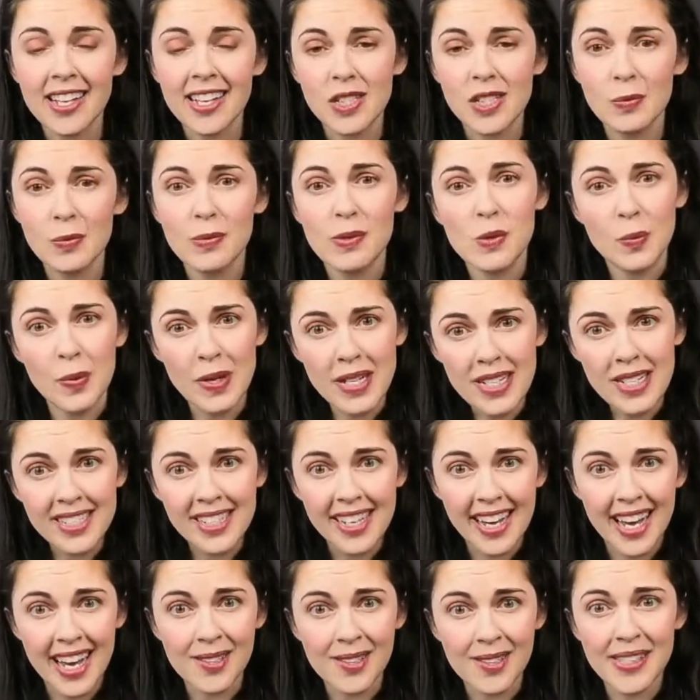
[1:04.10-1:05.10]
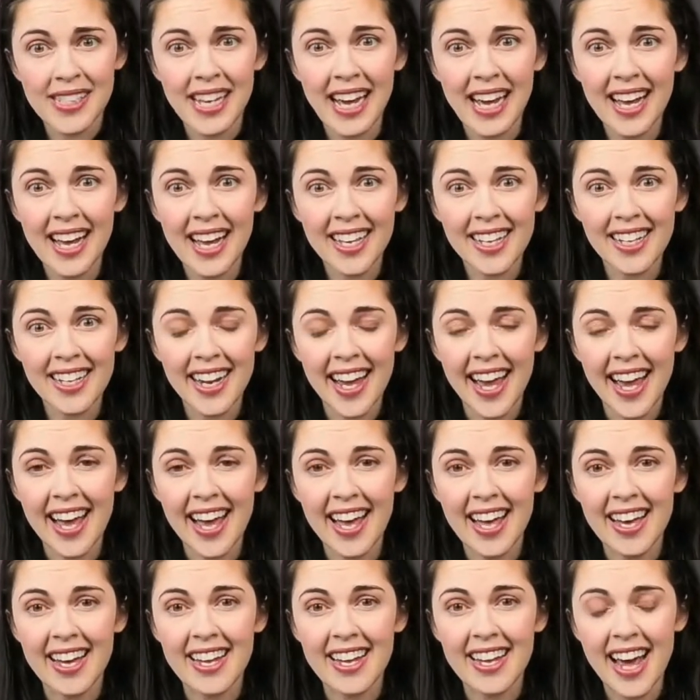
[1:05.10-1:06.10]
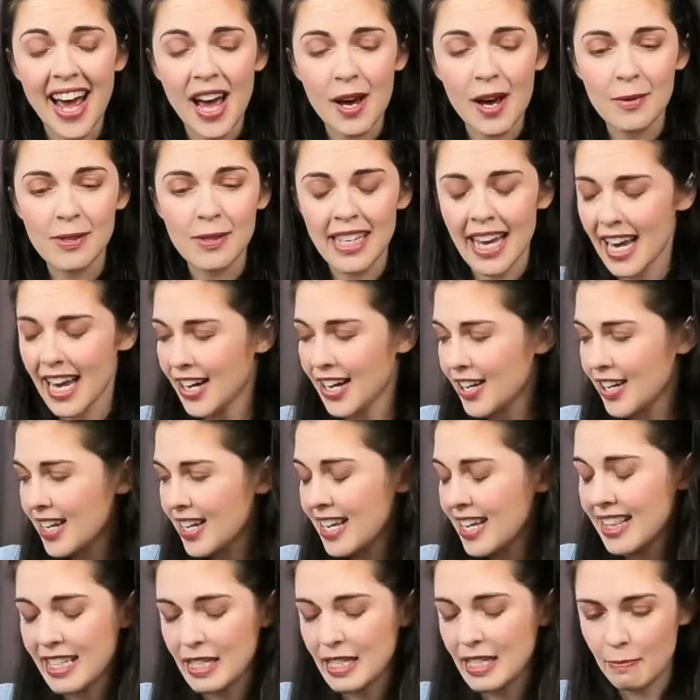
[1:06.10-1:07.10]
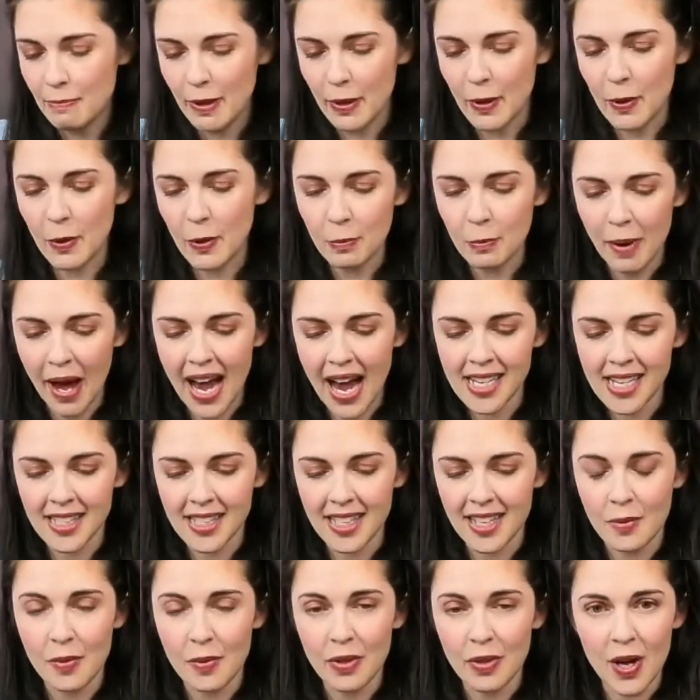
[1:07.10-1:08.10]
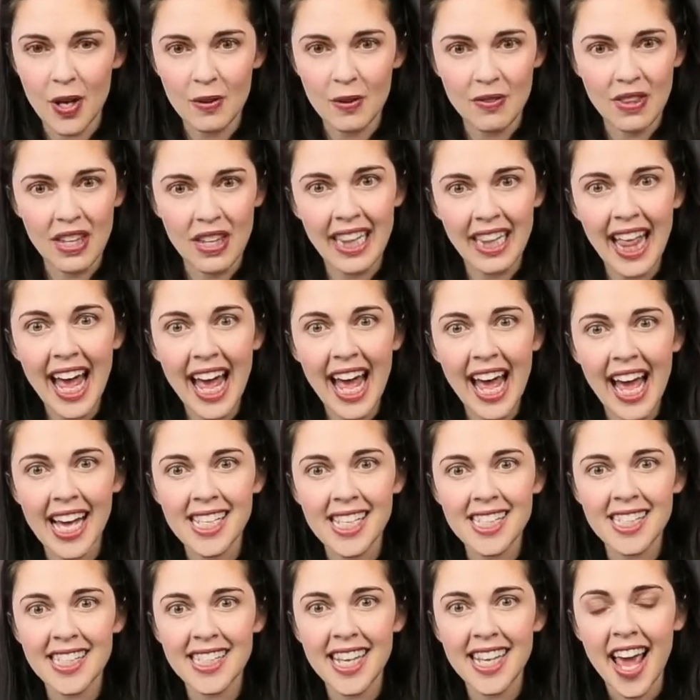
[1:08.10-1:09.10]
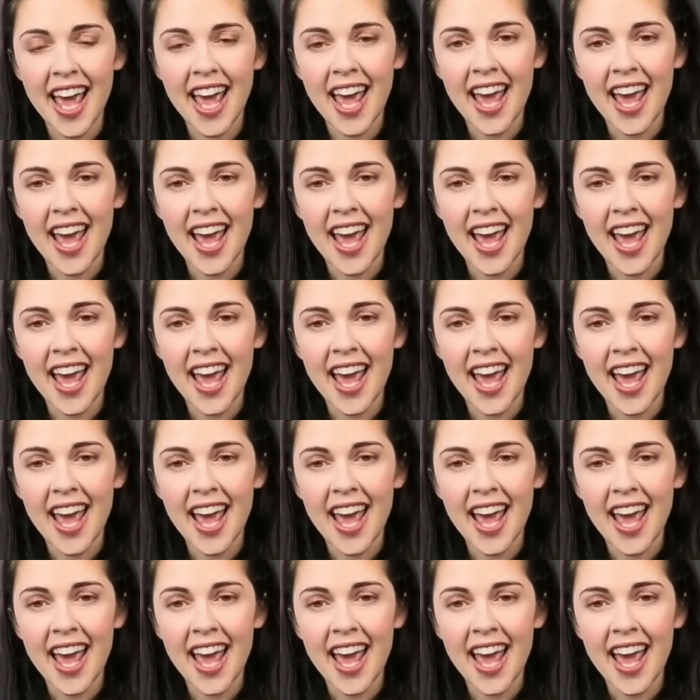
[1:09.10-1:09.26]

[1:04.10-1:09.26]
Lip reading: it was windy outside and I was carrying this big old basket with all of the glass.